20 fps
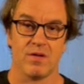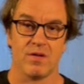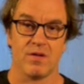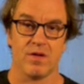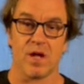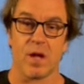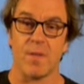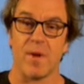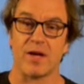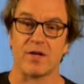
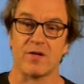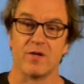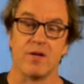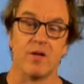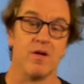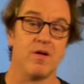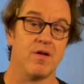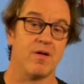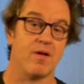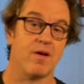Come back to the
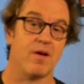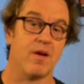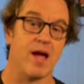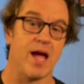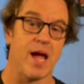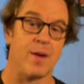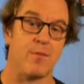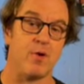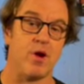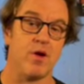
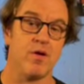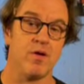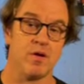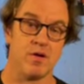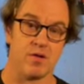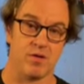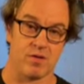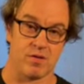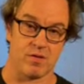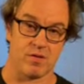hammer on.
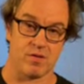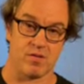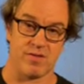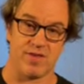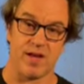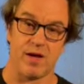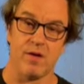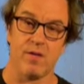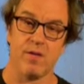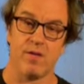
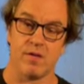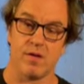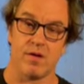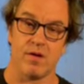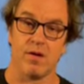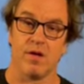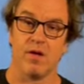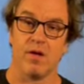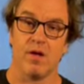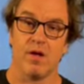There.
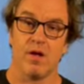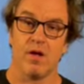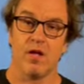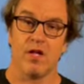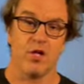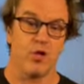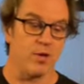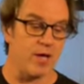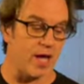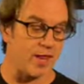
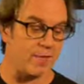You got the